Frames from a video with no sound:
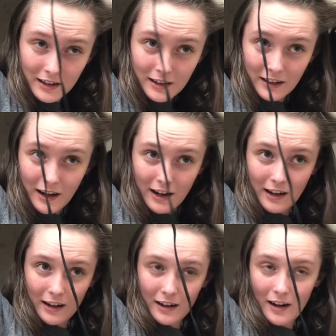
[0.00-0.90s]
in
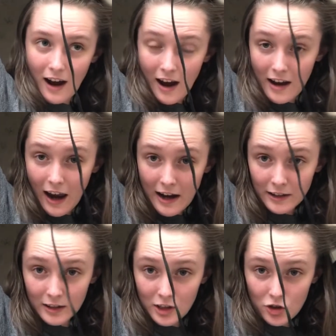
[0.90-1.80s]
a I
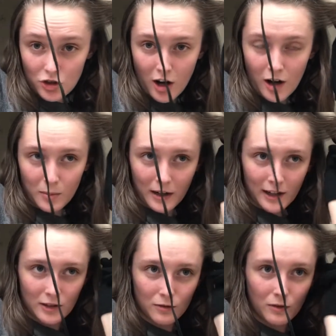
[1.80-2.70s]
hate this job kind of